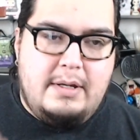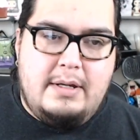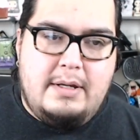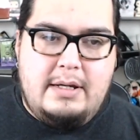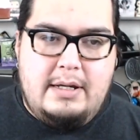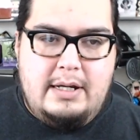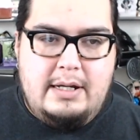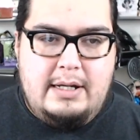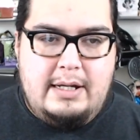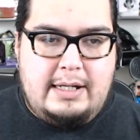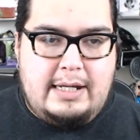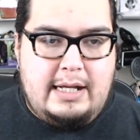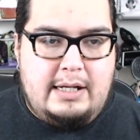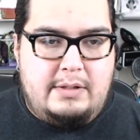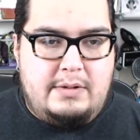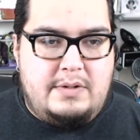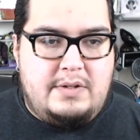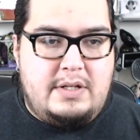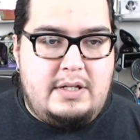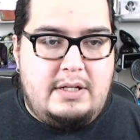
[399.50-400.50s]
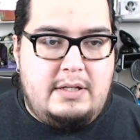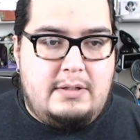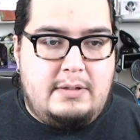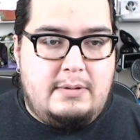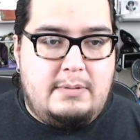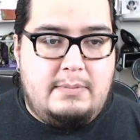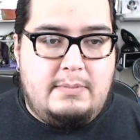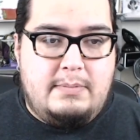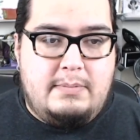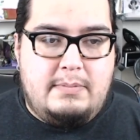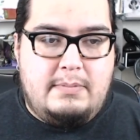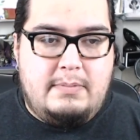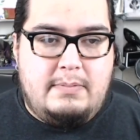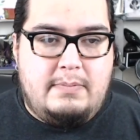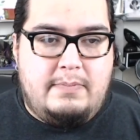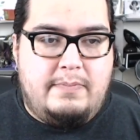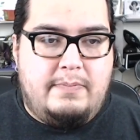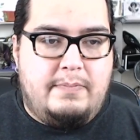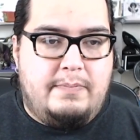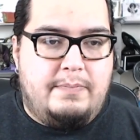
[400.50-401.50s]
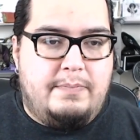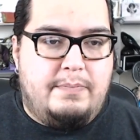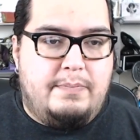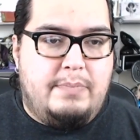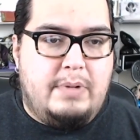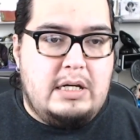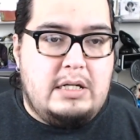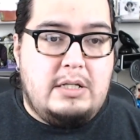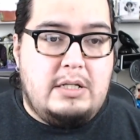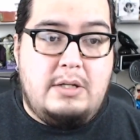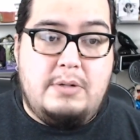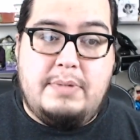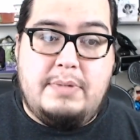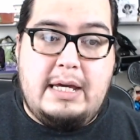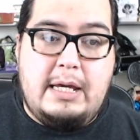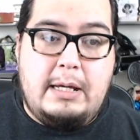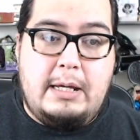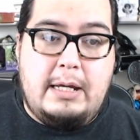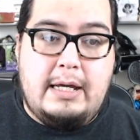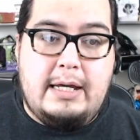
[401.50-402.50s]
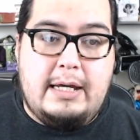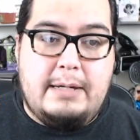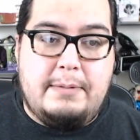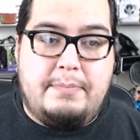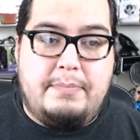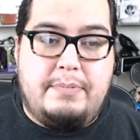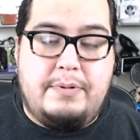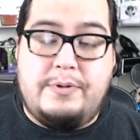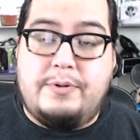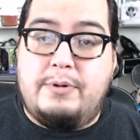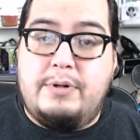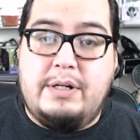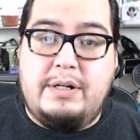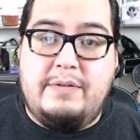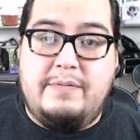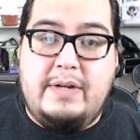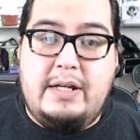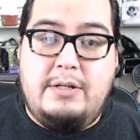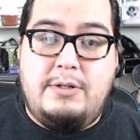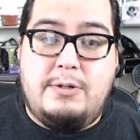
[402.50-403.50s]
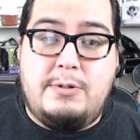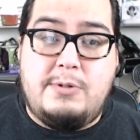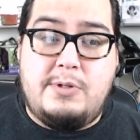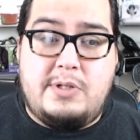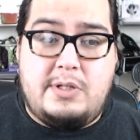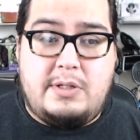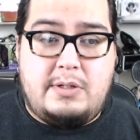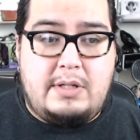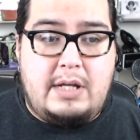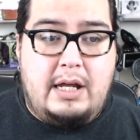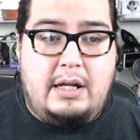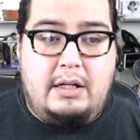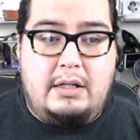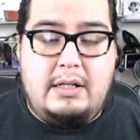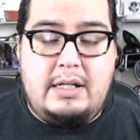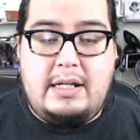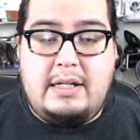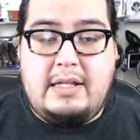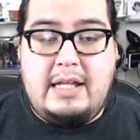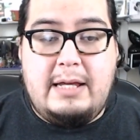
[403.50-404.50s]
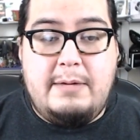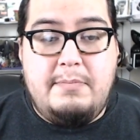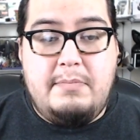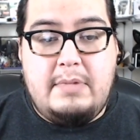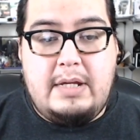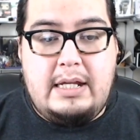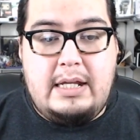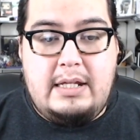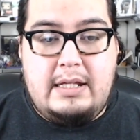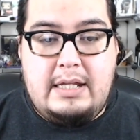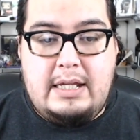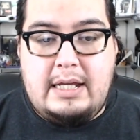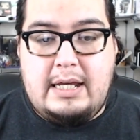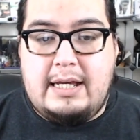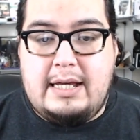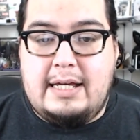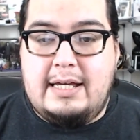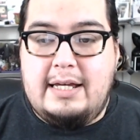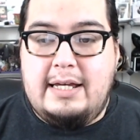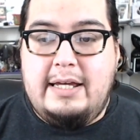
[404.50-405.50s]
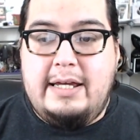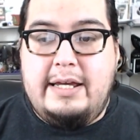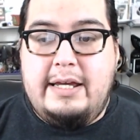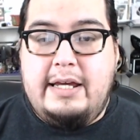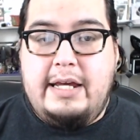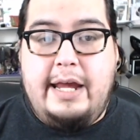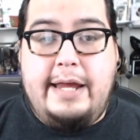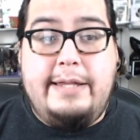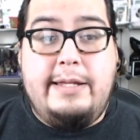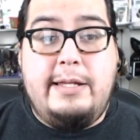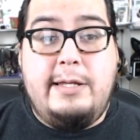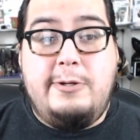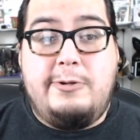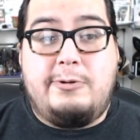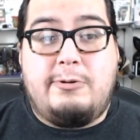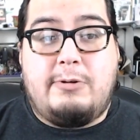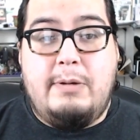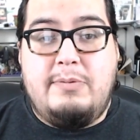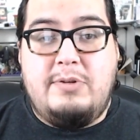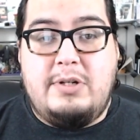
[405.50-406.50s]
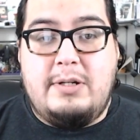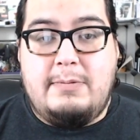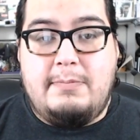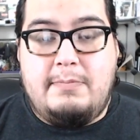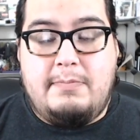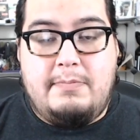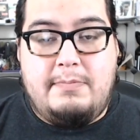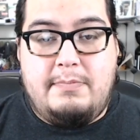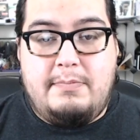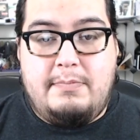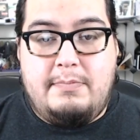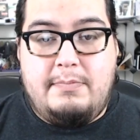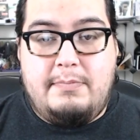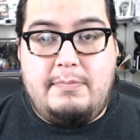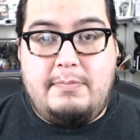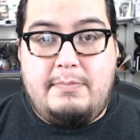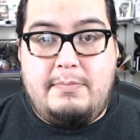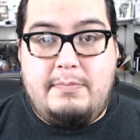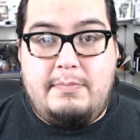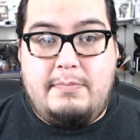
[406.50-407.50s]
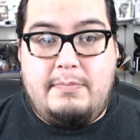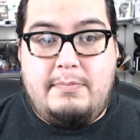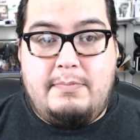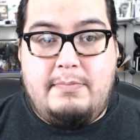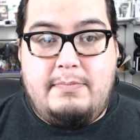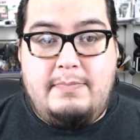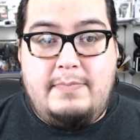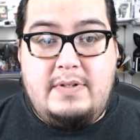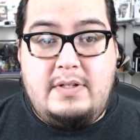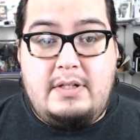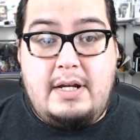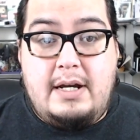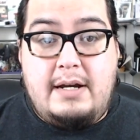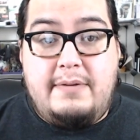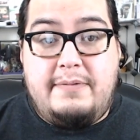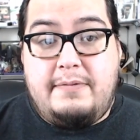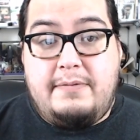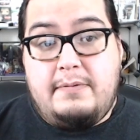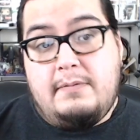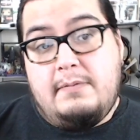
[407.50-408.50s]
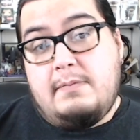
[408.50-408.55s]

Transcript: and I got a Lucille. Brought to you by Praetorian Ventures. I'll link them in the description. Stuff.